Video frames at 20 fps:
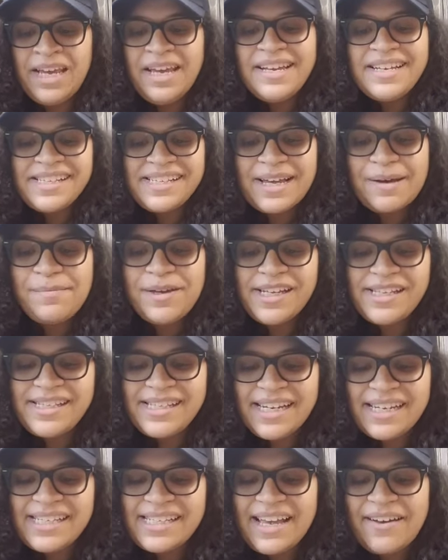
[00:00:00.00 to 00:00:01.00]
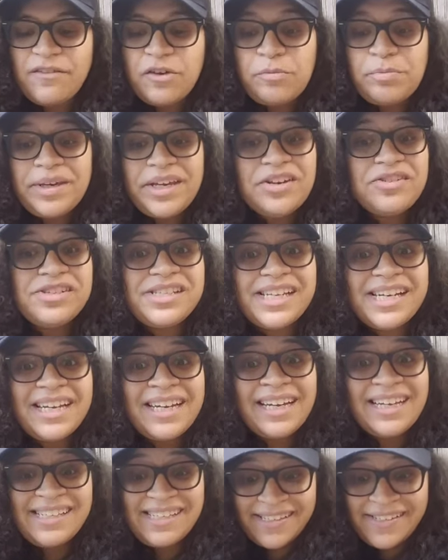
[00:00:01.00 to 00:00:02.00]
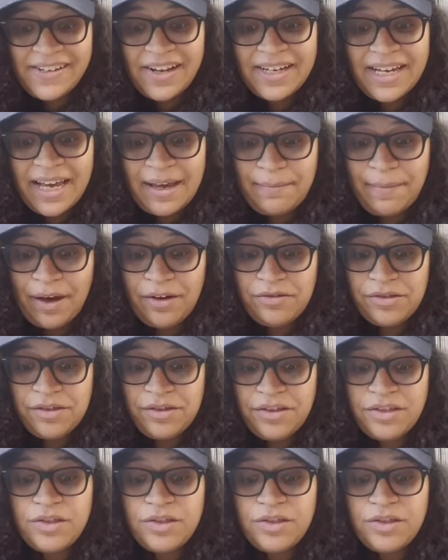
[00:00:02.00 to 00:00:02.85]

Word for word: Some insects have a piercing, sucking mouth.